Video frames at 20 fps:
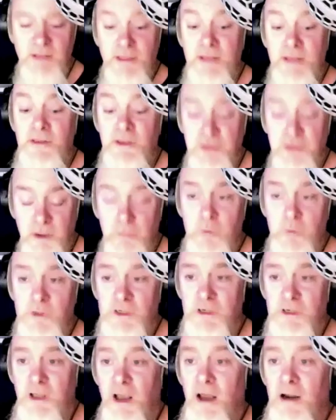Then the dub would
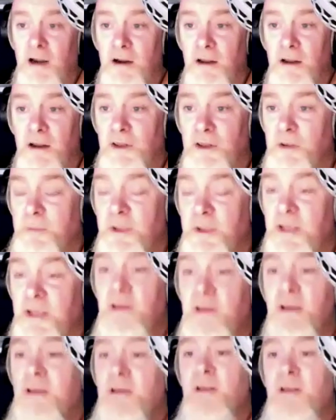start and there
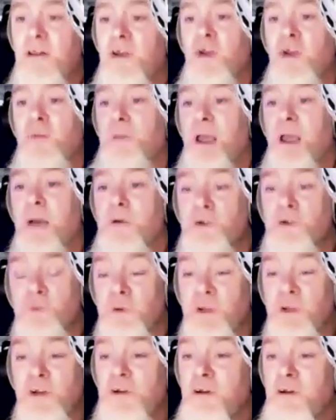could be hours
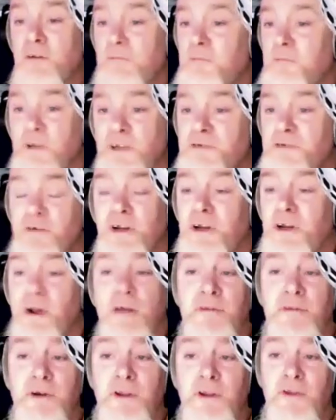when you'd literally
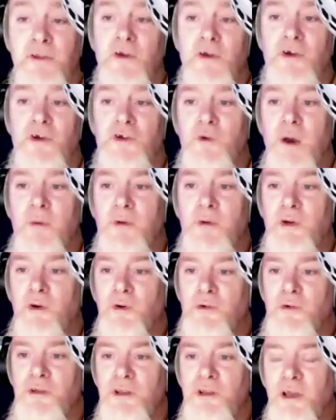nothing to do. So I would
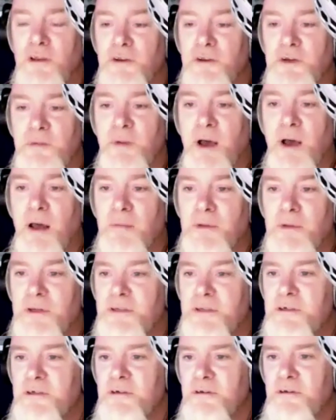go to the other
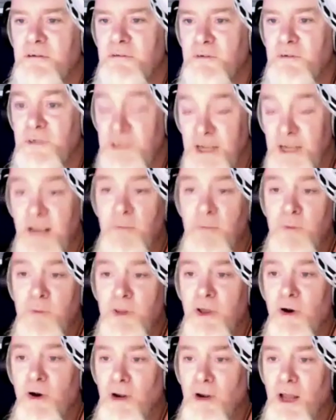departments, sitting with
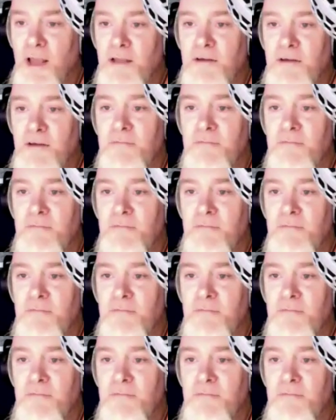the online,